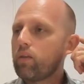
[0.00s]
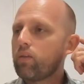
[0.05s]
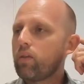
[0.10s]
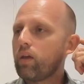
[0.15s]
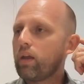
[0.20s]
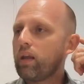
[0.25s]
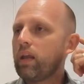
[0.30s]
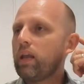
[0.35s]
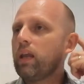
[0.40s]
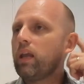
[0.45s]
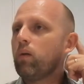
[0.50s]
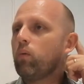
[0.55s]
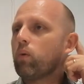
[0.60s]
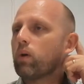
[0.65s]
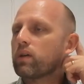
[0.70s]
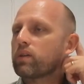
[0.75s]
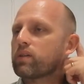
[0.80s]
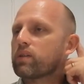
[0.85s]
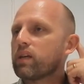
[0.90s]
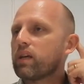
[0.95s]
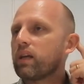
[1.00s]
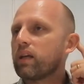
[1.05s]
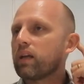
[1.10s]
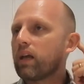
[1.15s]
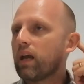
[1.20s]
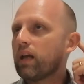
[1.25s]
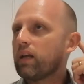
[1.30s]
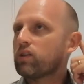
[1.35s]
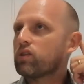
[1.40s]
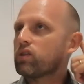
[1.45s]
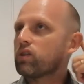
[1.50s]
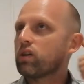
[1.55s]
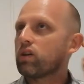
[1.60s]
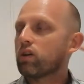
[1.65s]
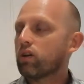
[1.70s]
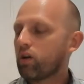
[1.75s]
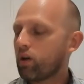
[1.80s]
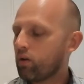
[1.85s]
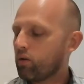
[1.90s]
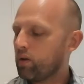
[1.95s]
that he was engaged in.
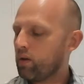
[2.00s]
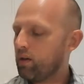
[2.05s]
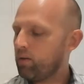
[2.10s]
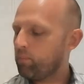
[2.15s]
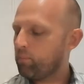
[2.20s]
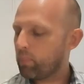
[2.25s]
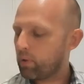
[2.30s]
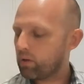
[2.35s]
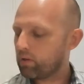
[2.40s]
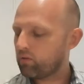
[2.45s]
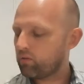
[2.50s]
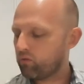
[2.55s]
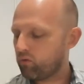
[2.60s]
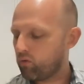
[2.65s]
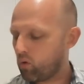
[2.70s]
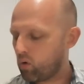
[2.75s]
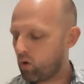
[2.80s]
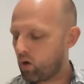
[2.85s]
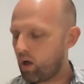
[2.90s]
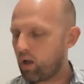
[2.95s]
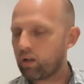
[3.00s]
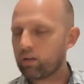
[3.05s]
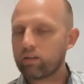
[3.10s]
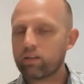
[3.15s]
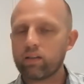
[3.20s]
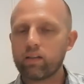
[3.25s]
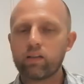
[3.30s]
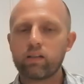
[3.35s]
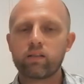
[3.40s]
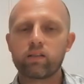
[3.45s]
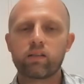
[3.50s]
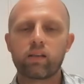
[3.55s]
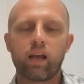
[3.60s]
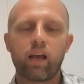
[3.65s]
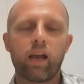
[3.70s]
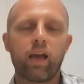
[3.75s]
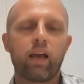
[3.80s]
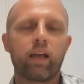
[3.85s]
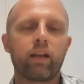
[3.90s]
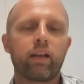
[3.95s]
You know, he built four altars
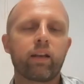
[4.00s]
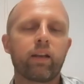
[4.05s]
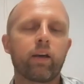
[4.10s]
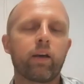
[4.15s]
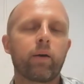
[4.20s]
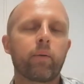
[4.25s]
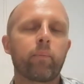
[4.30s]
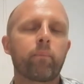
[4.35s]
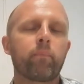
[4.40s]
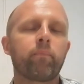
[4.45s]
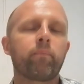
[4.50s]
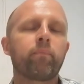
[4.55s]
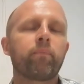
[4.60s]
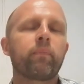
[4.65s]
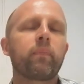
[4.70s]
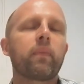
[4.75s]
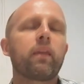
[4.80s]
and. Um,